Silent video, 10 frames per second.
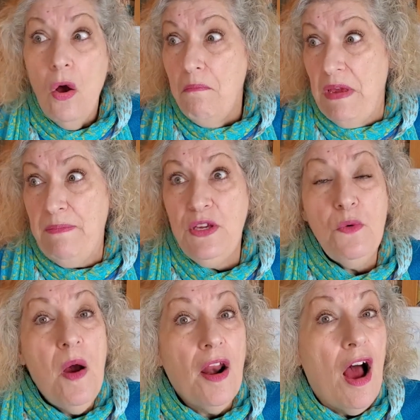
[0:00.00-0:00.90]
Maybe you
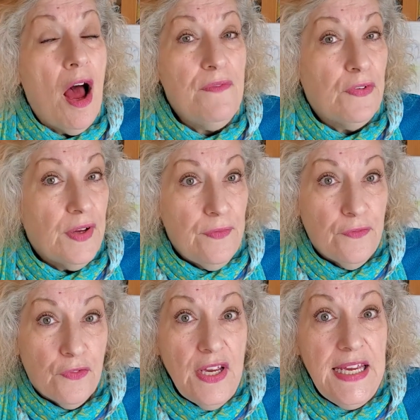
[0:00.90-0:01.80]
want to offer it
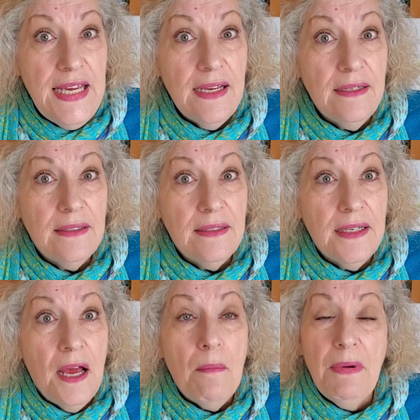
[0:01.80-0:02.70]
free,
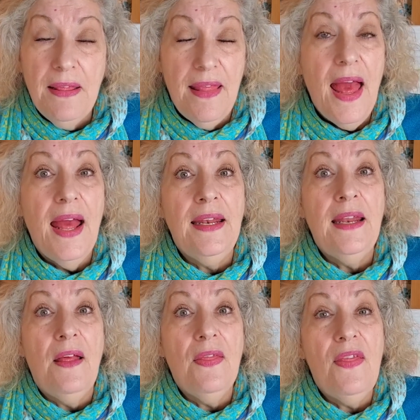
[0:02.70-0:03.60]
but
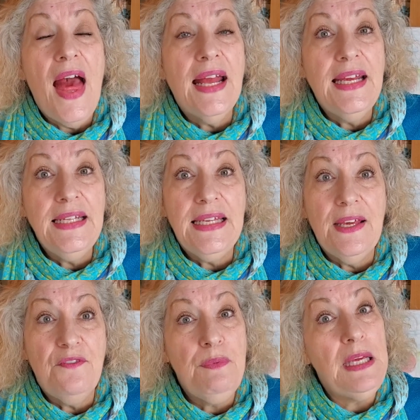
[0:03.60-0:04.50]
then that can
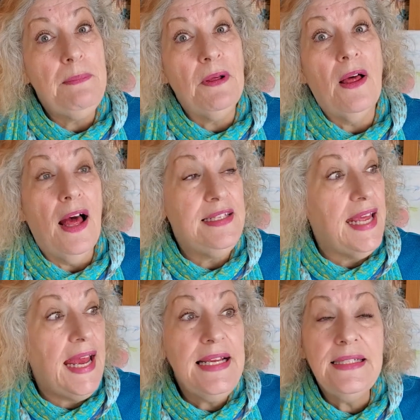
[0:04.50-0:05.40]
give people a
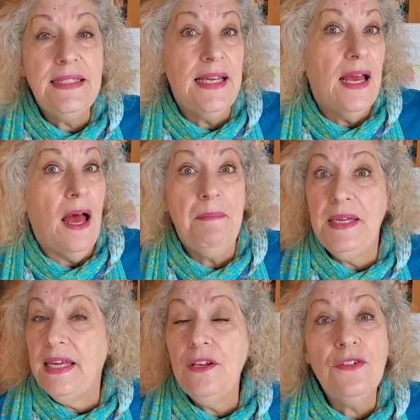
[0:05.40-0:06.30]
taste, a
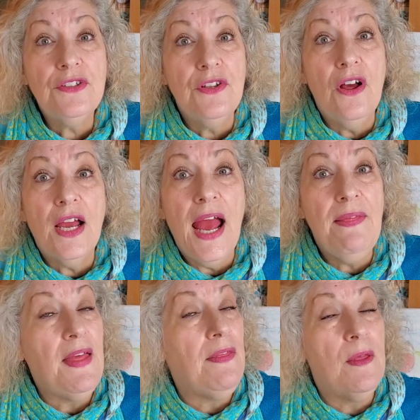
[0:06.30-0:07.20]
beginner's look,
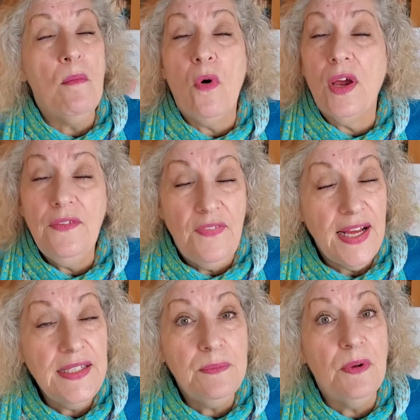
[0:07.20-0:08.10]
and then the more
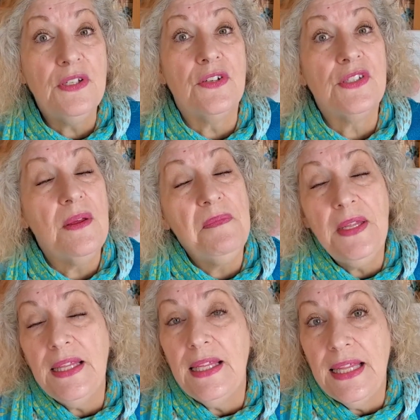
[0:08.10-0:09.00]
advanced books are
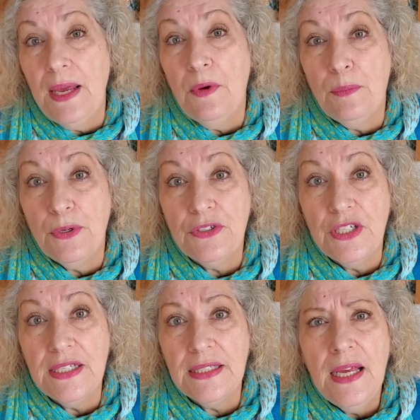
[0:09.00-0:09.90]
something that they would
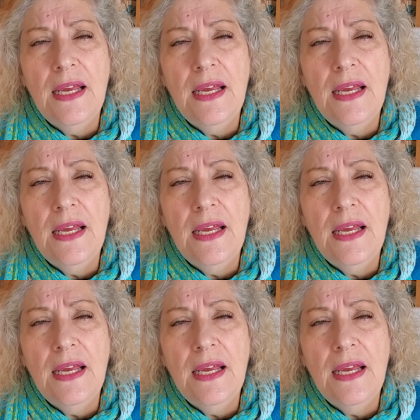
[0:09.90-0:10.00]
purchase.